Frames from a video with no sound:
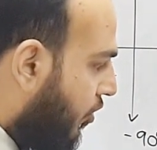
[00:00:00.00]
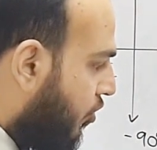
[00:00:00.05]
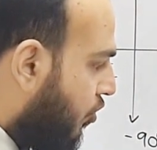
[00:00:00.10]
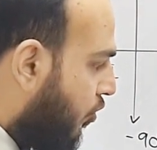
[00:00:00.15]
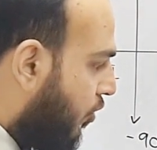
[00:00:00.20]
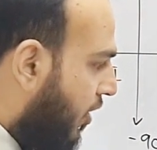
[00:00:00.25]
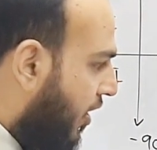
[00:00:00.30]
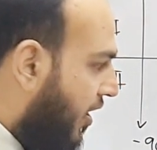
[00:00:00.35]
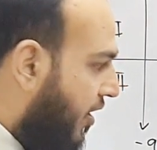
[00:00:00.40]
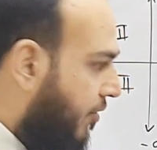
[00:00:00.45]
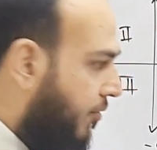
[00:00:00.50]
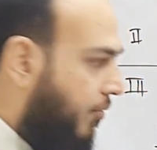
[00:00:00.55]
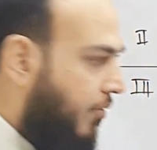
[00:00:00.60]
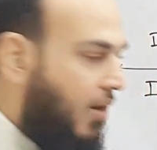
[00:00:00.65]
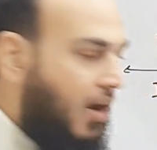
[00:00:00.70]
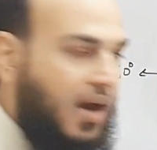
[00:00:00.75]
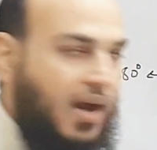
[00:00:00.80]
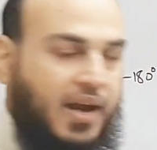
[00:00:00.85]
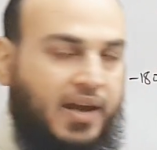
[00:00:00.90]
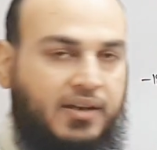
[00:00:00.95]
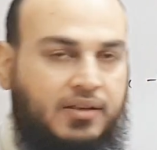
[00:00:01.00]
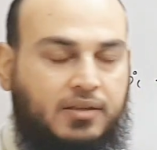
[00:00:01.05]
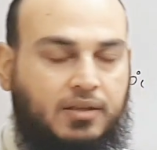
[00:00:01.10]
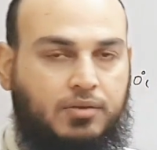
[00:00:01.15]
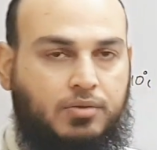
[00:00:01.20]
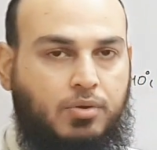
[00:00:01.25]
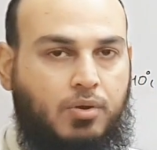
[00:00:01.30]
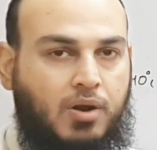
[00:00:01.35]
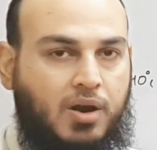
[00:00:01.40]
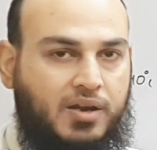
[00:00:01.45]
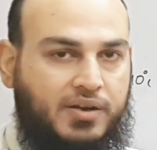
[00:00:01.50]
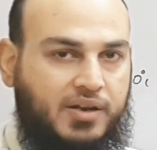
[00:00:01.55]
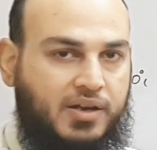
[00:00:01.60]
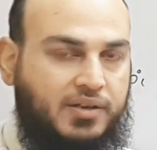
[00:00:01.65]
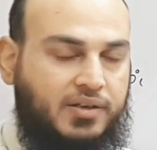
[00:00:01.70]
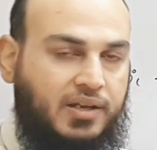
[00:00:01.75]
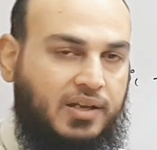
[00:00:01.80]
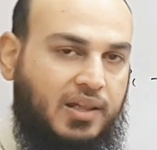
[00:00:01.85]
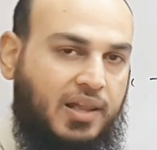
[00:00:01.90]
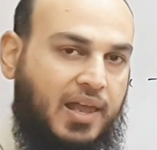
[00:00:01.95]
you can write the
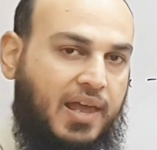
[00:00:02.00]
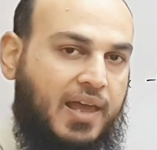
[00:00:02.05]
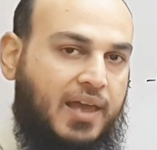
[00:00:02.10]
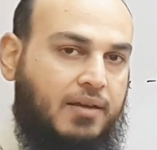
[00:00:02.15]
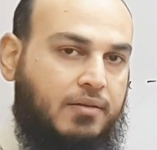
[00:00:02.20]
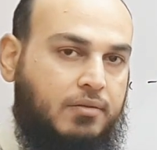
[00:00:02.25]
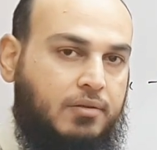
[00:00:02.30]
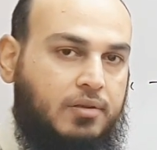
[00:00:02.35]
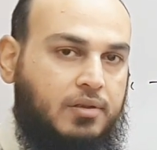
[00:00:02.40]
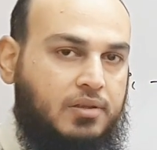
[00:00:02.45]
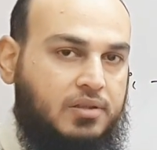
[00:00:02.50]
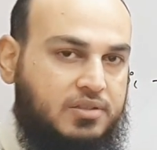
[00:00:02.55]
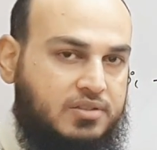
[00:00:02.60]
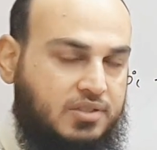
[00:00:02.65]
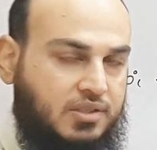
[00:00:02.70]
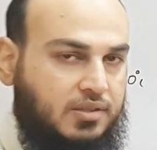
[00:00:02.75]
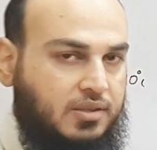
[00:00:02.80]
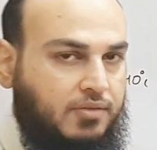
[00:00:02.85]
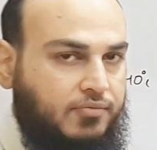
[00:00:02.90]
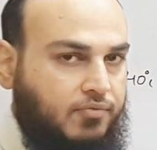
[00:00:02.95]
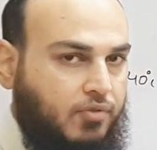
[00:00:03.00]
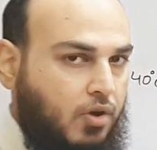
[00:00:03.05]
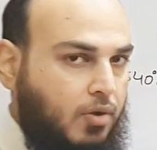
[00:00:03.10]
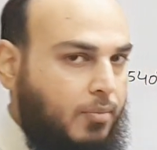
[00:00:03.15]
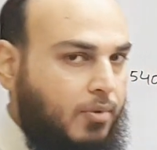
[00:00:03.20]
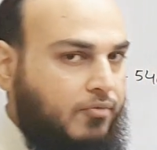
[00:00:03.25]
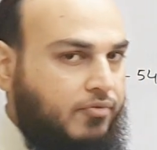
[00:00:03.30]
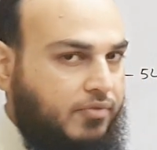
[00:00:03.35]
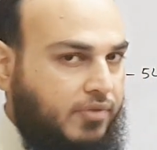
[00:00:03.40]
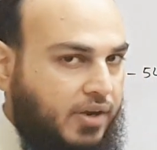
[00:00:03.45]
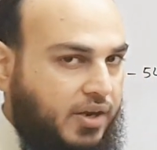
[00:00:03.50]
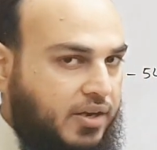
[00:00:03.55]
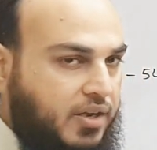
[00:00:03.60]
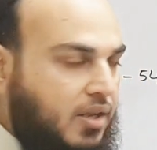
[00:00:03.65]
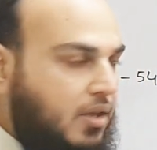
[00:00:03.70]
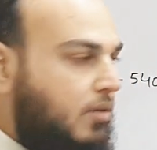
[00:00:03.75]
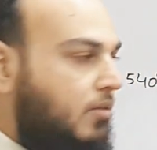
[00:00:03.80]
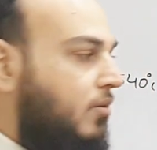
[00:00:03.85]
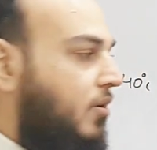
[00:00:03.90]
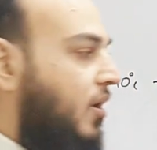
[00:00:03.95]
quadrantal angles in the form of
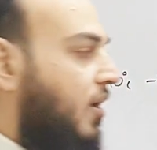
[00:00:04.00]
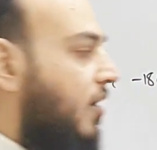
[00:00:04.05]
radian.